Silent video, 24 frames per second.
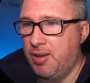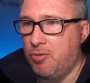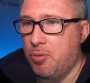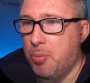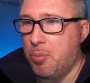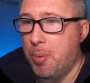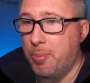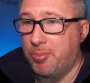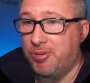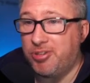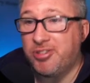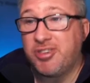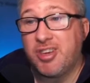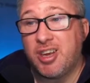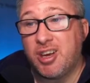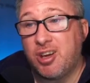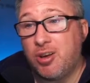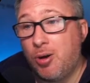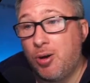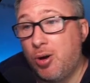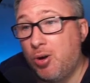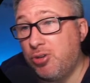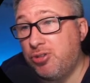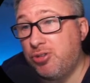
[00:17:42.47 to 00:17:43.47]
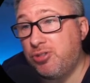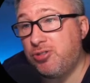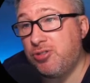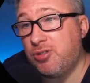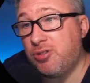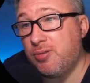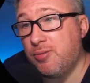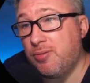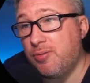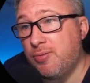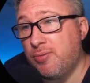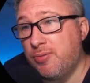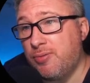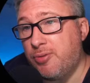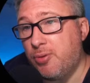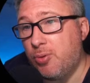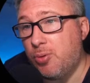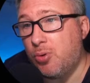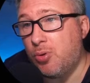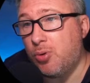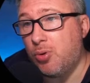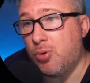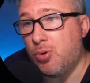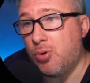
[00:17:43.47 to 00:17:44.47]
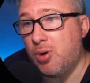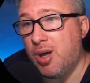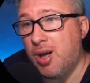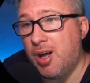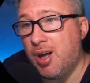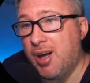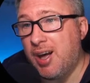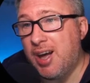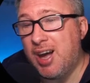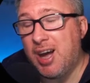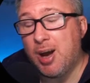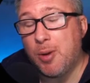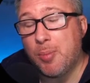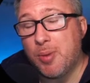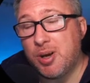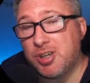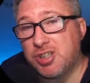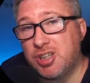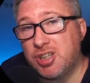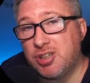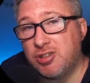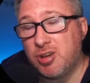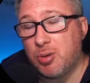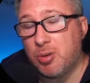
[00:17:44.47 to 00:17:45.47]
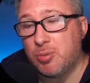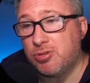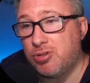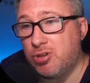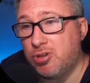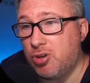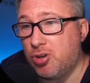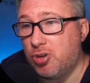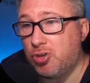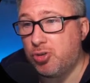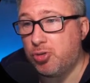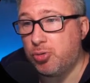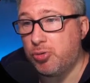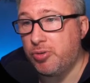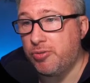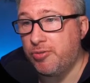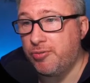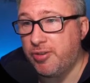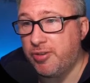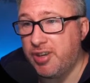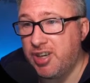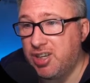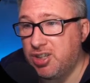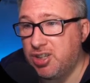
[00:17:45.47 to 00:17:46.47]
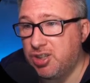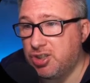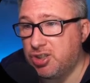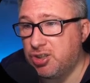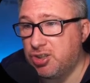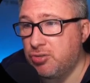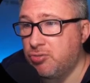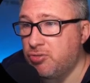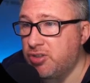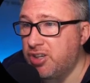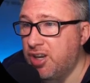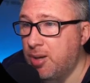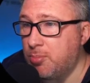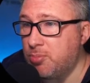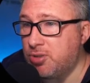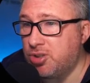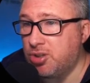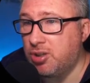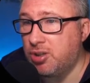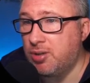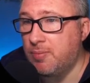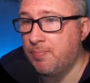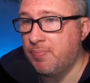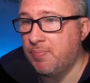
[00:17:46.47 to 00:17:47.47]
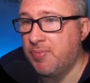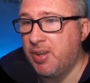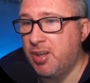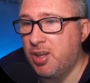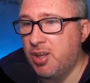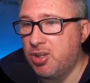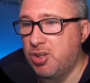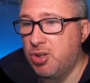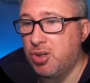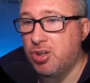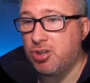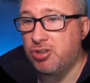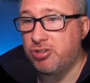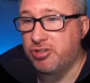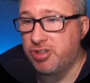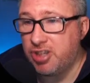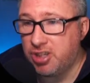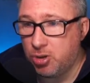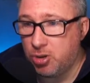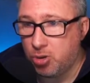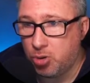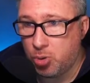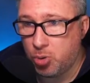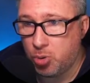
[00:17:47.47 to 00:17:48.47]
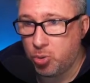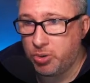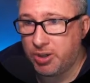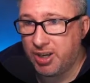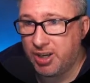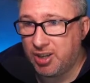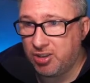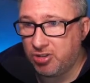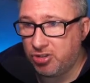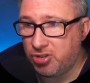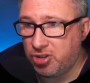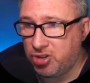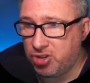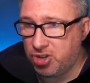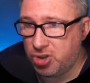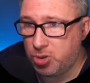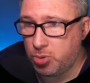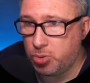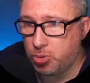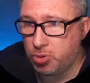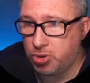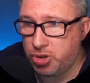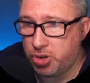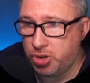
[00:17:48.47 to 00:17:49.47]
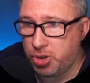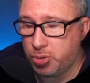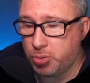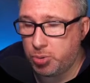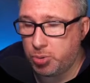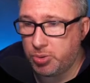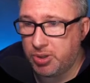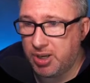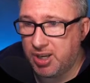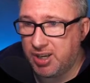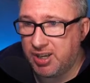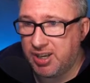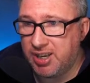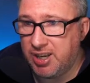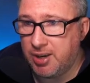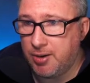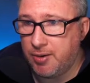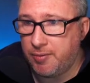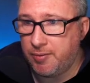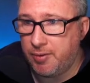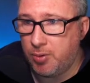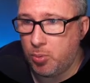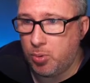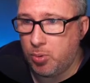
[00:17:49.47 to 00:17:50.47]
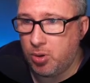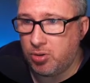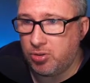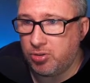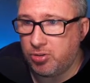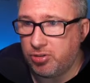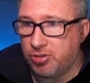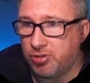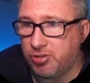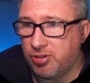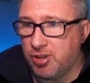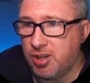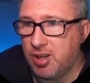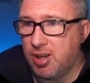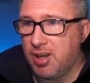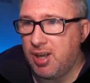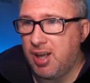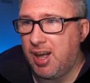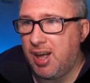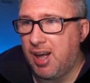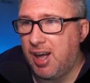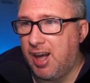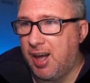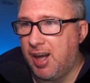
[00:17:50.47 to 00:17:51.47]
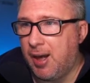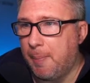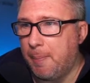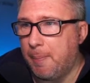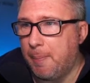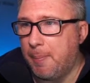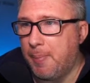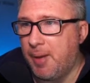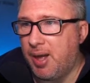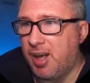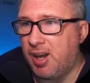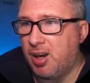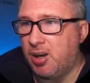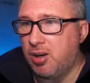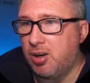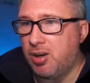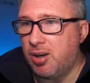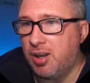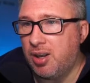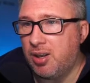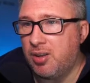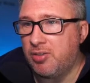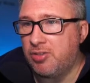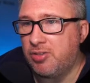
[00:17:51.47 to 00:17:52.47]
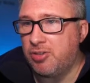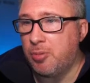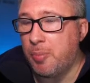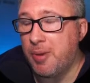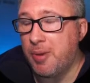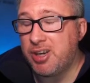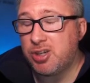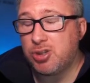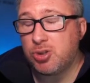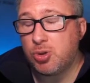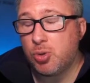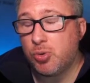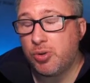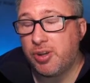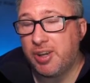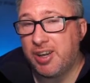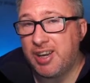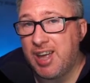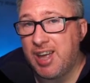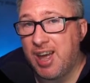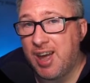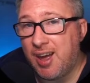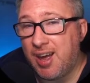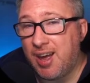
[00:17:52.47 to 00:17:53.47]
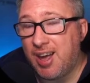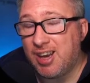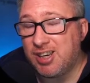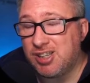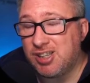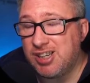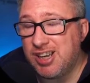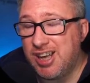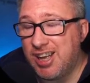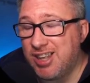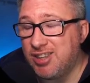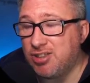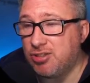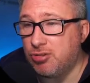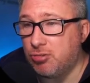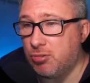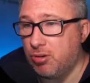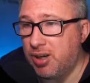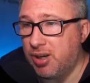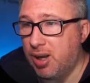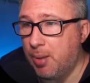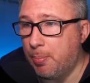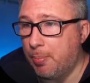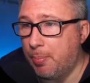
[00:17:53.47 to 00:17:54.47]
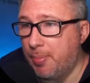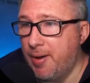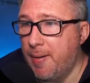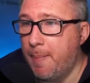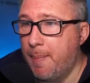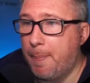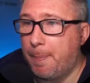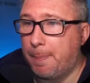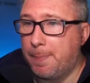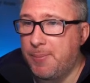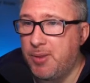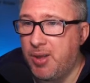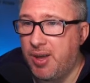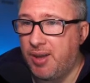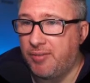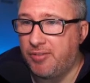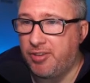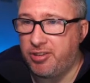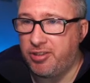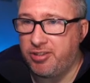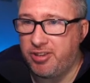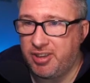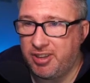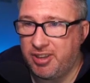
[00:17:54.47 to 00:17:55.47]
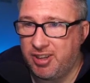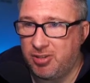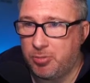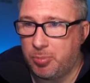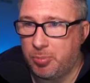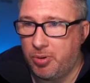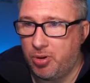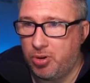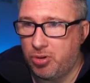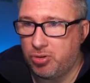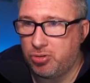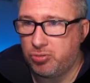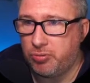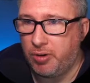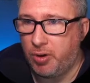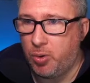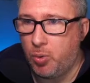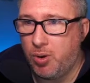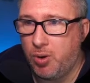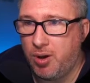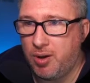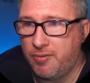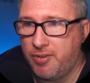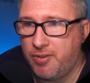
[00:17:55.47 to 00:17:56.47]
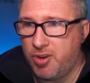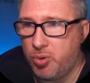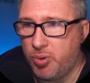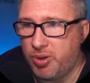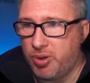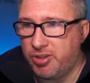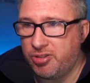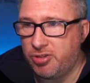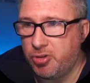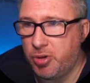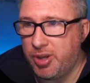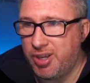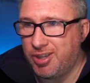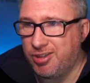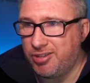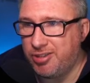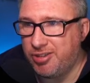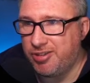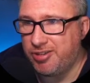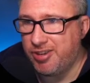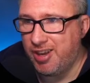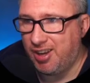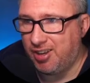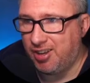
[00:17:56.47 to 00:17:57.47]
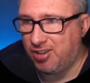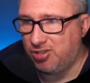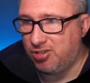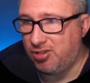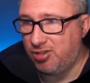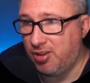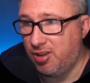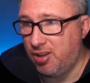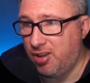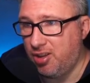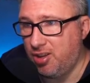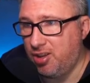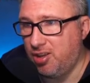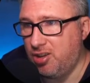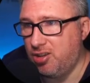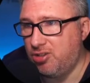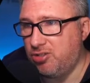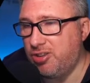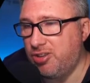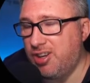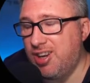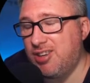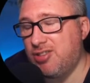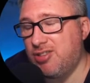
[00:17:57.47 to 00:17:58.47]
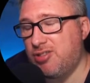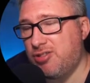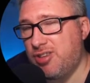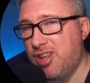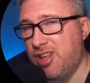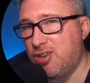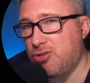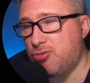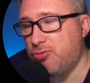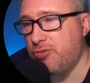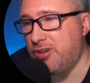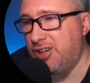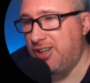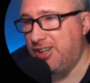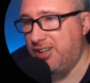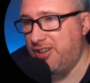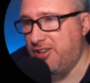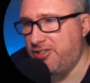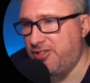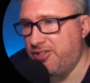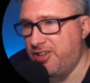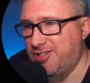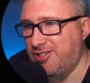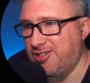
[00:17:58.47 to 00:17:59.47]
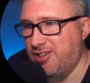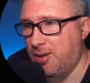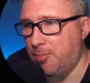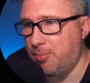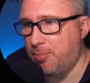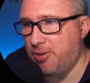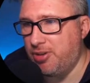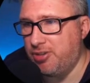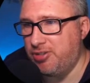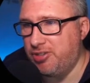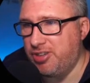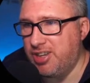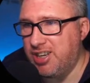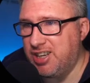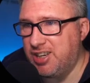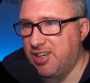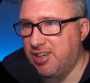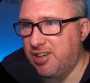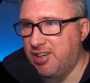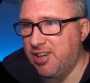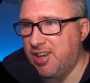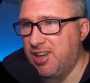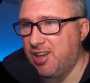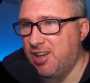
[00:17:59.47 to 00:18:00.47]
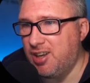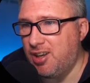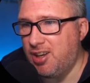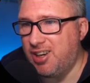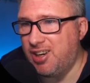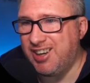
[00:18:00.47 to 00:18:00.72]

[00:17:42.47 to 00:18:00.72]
Remember to set a cost for how much it's going to cost for each redemption. You can set your cooldowns as usual down here if you want. And to make sure that they actually enter a number, you have to tick this box, require viewer to enter text. So that's really the setup that's needed here.